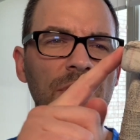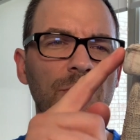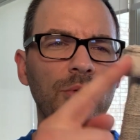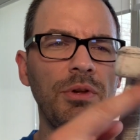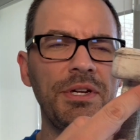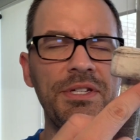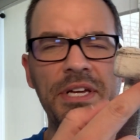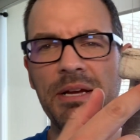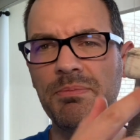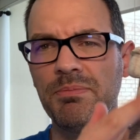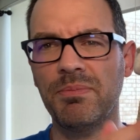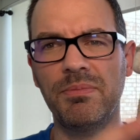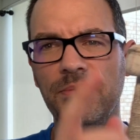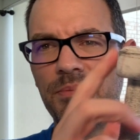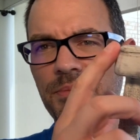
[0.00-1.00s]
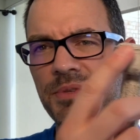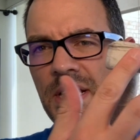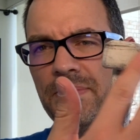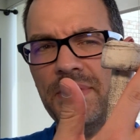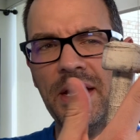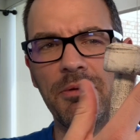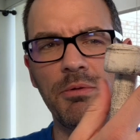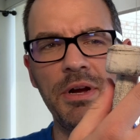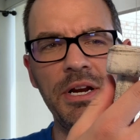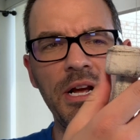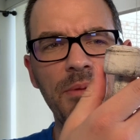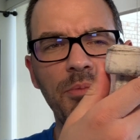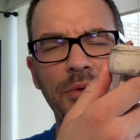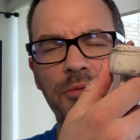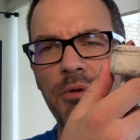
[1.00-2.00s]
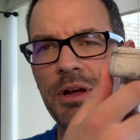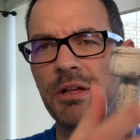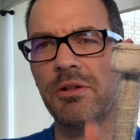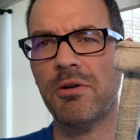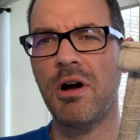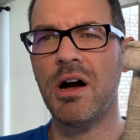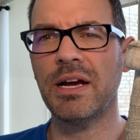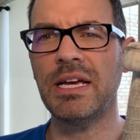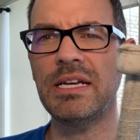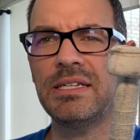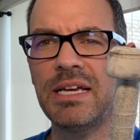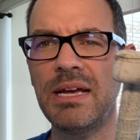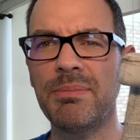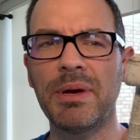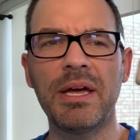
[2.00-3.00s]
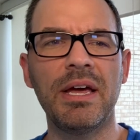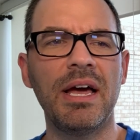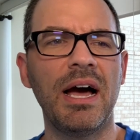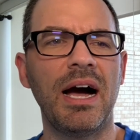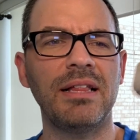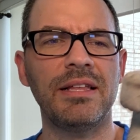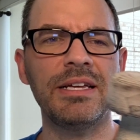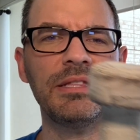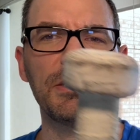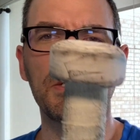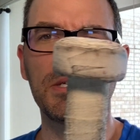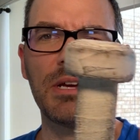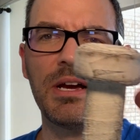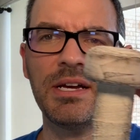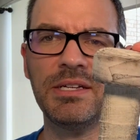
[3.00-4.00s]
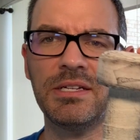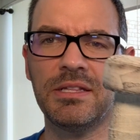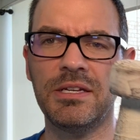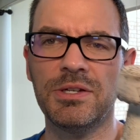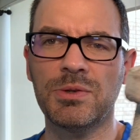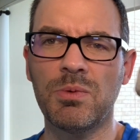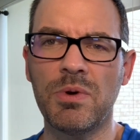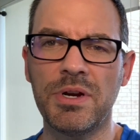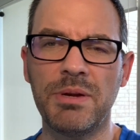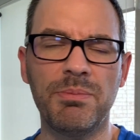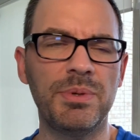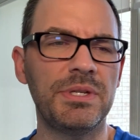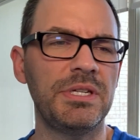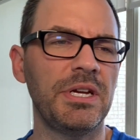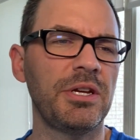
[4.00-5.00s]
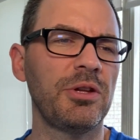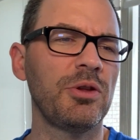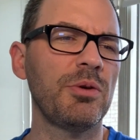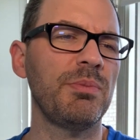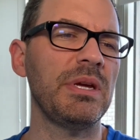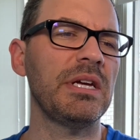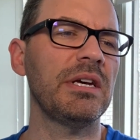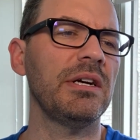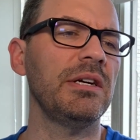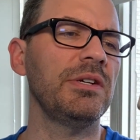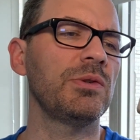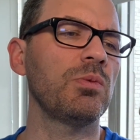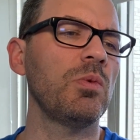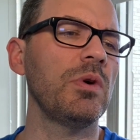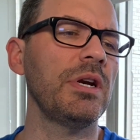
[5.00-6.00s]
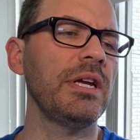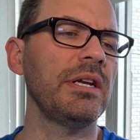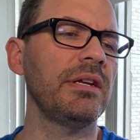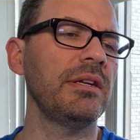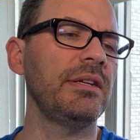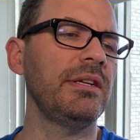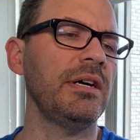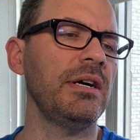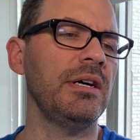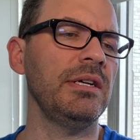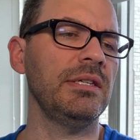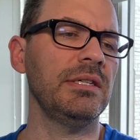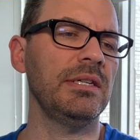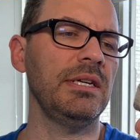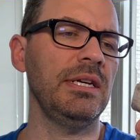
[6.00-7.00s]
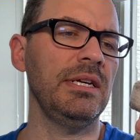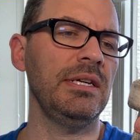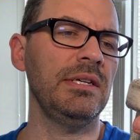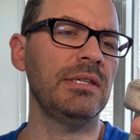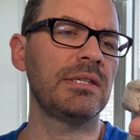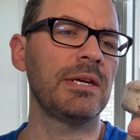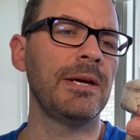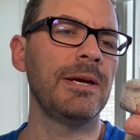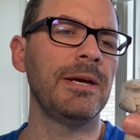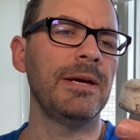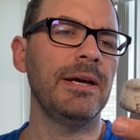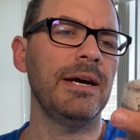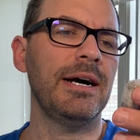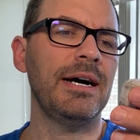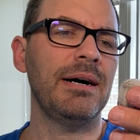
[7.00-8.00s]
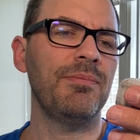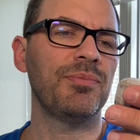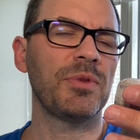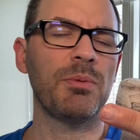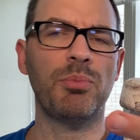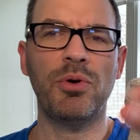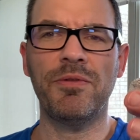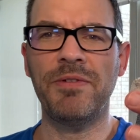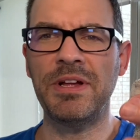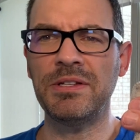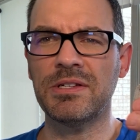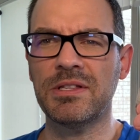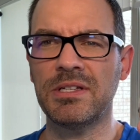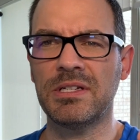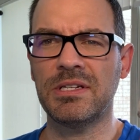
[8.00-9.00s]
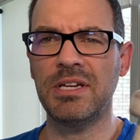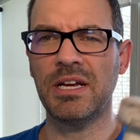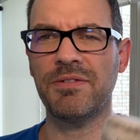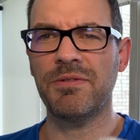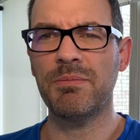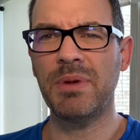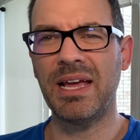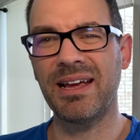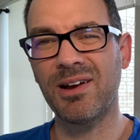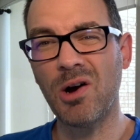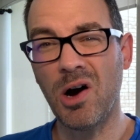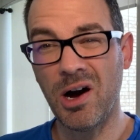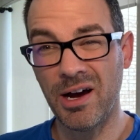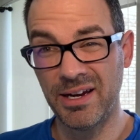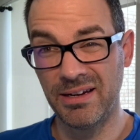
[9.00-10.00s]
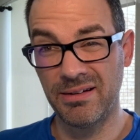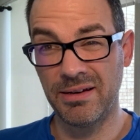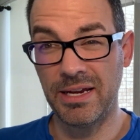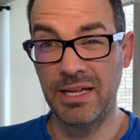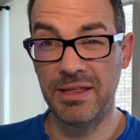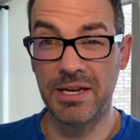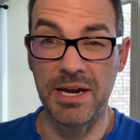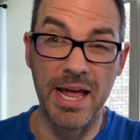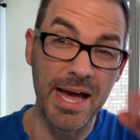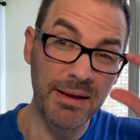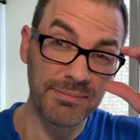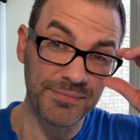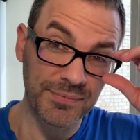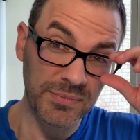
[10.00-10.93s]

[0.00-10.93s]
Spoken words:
really tape that right up with regular hockey tape. I like the size of this one in particular because what it does is prevents the stick from getting caught in the net.